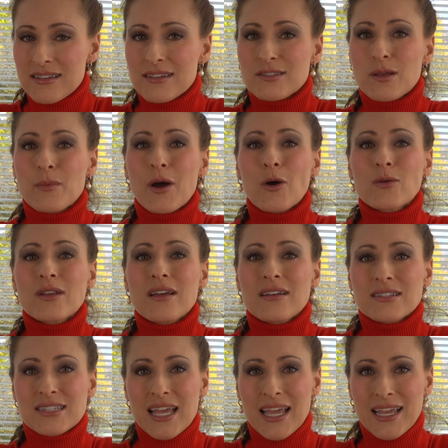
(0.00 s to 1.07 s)
is about
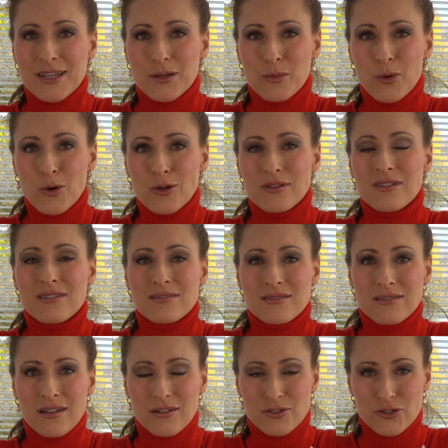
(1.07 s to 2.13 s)
attainable
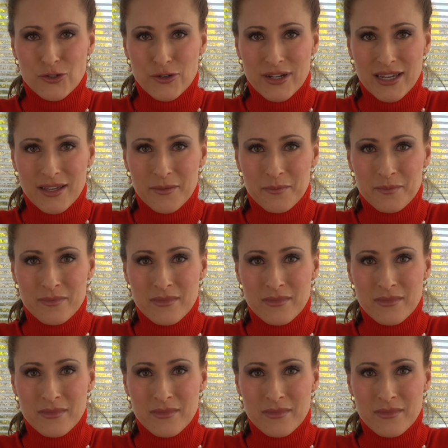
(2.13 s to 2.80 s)
luxury.